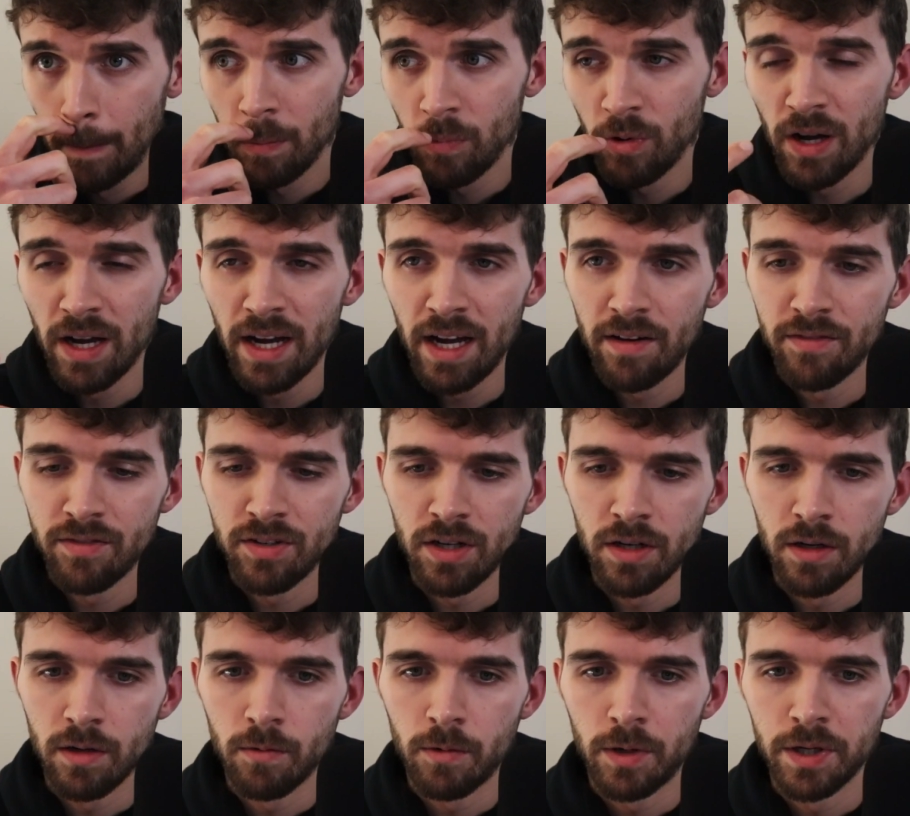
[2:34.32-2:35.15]
Well, I have
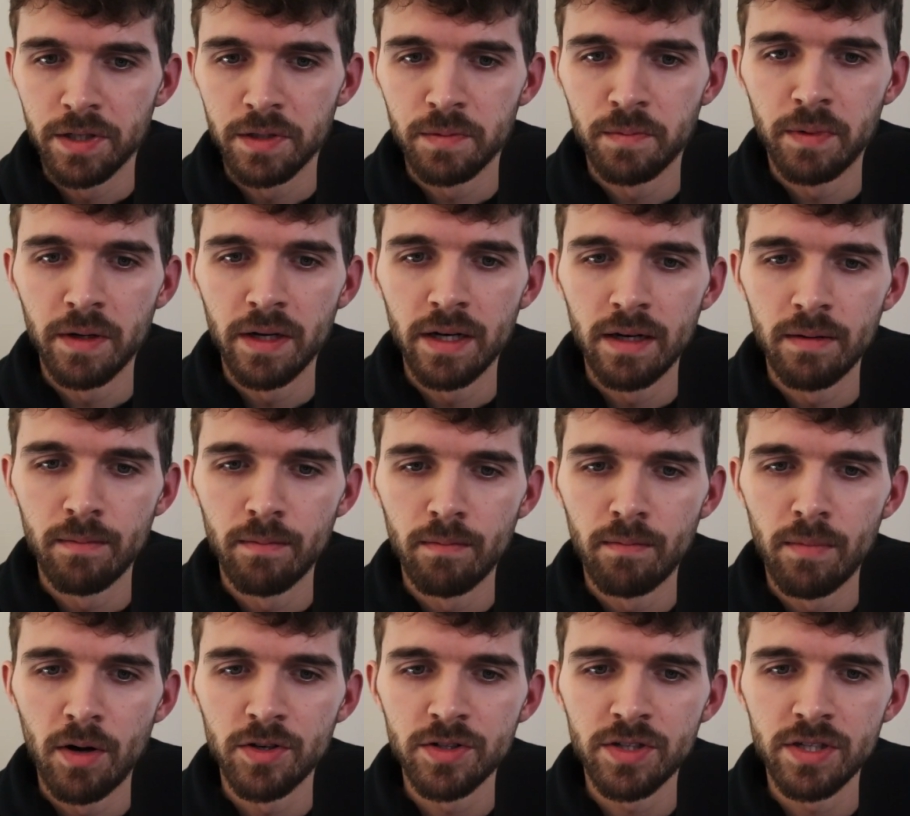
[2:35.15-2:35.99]
done it once, but
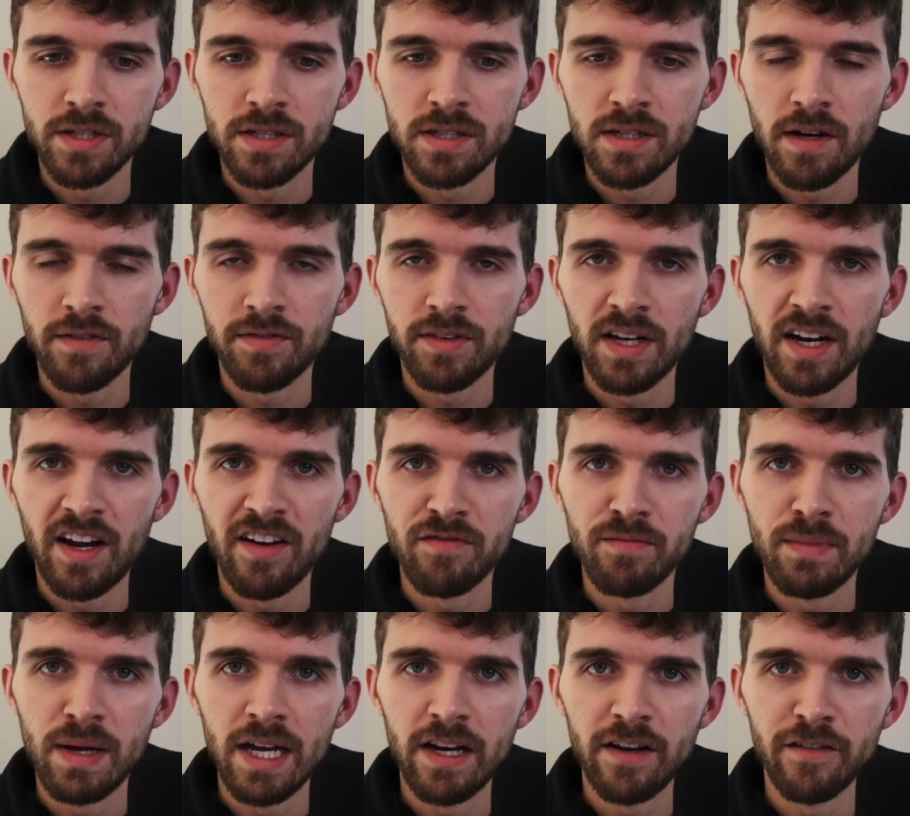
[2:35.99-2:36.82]
most of the stuff that
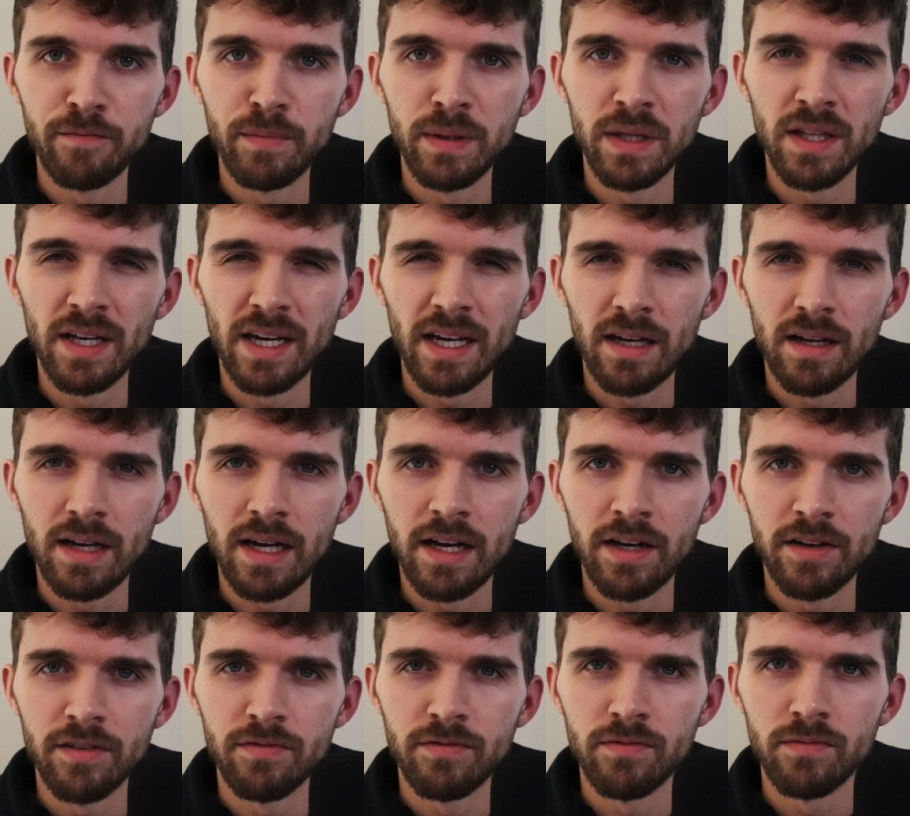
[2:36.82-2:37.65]
I've made have been like
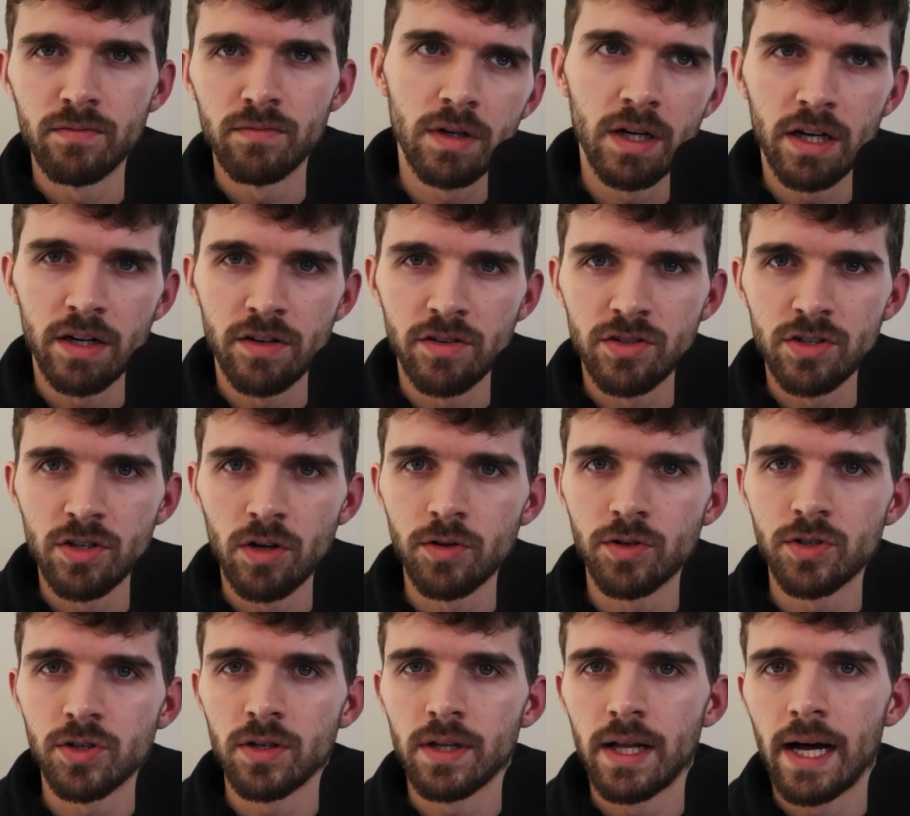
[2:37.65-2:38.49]
kind of
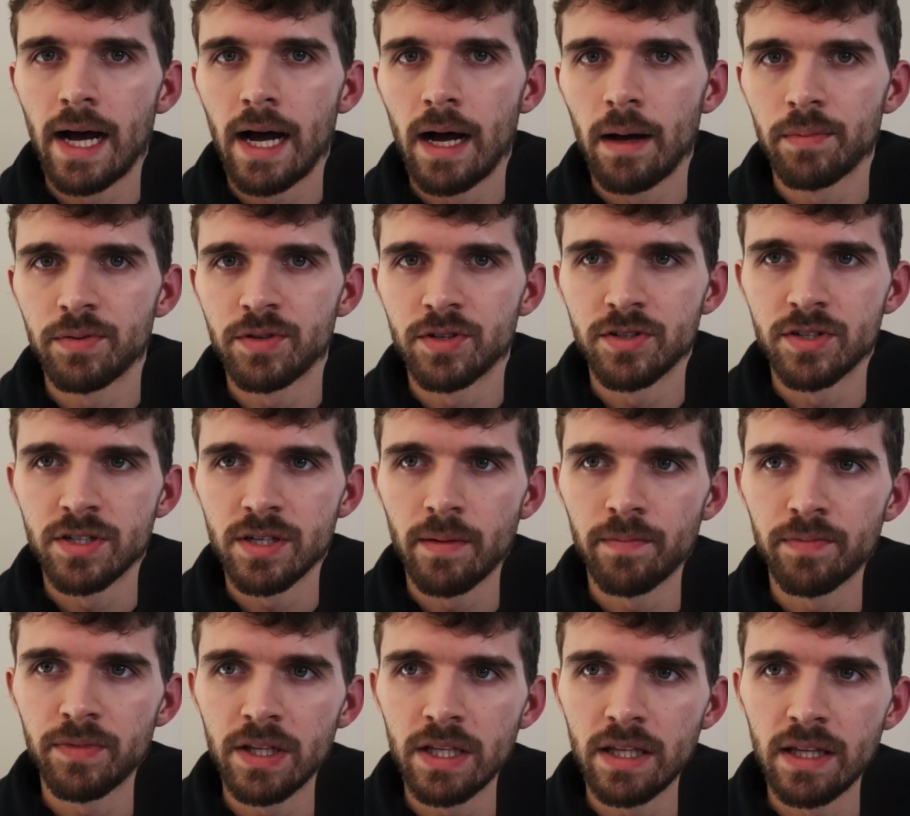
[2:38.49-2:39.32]
social apps or
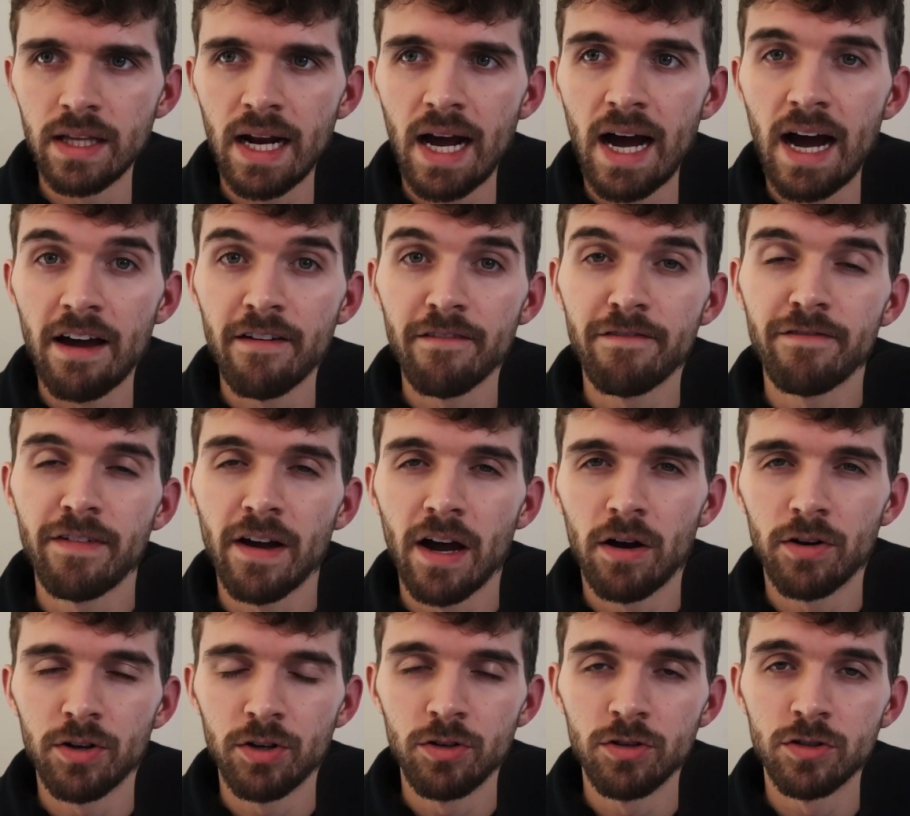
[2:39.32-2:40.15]
something that I've
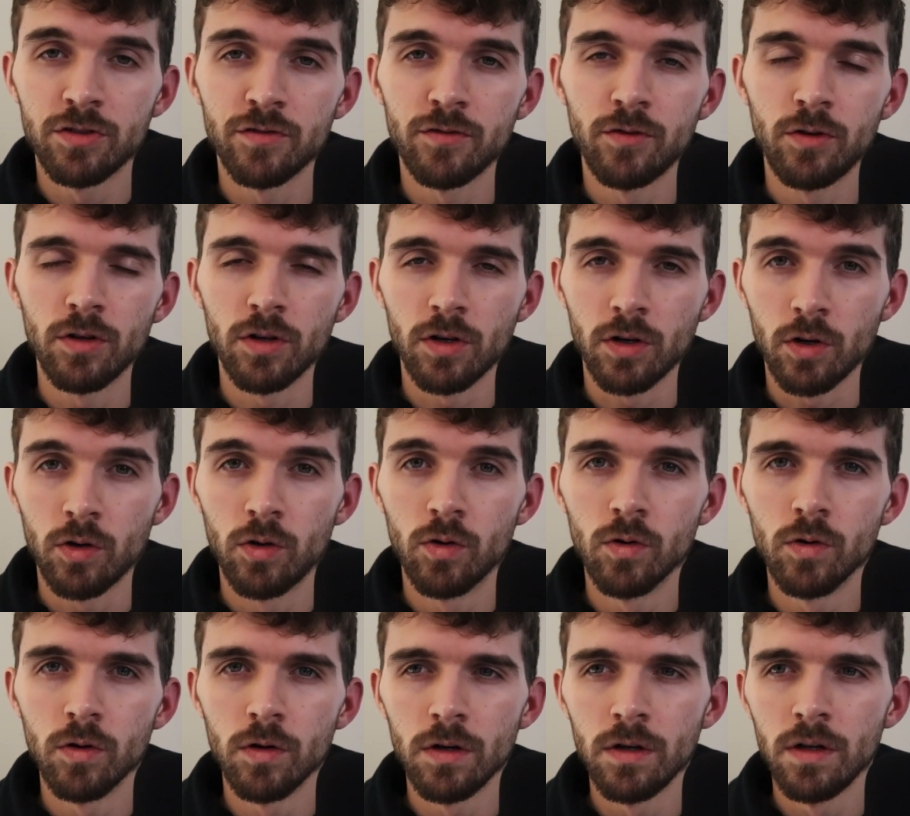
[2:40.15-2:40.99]
found useful or
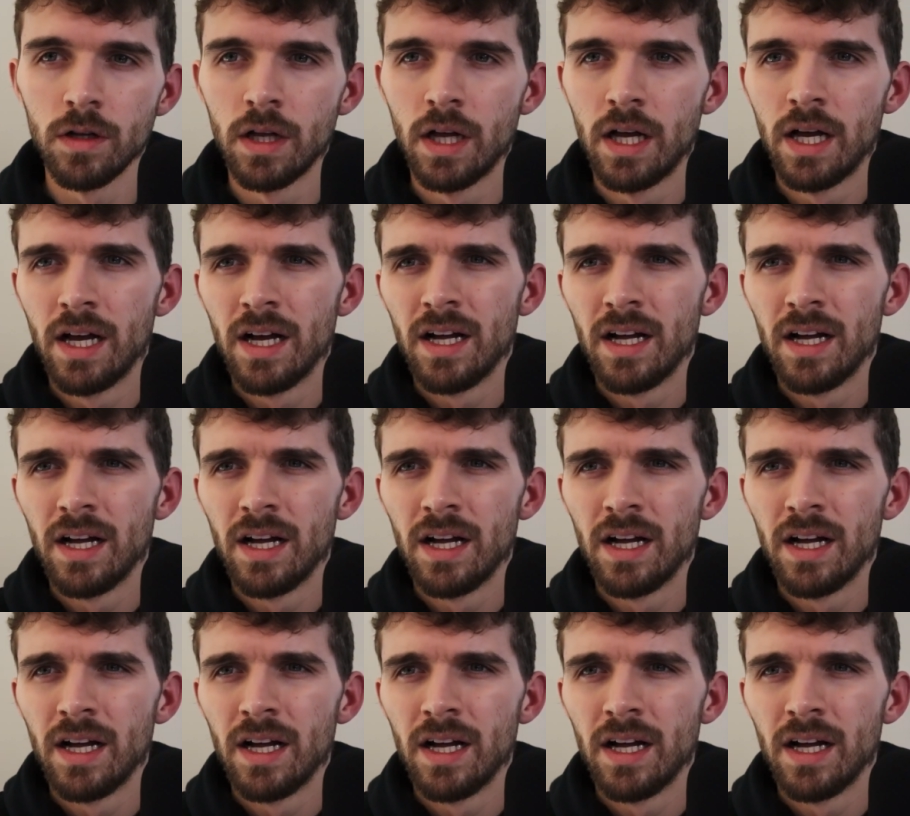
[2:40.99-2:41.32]
cool.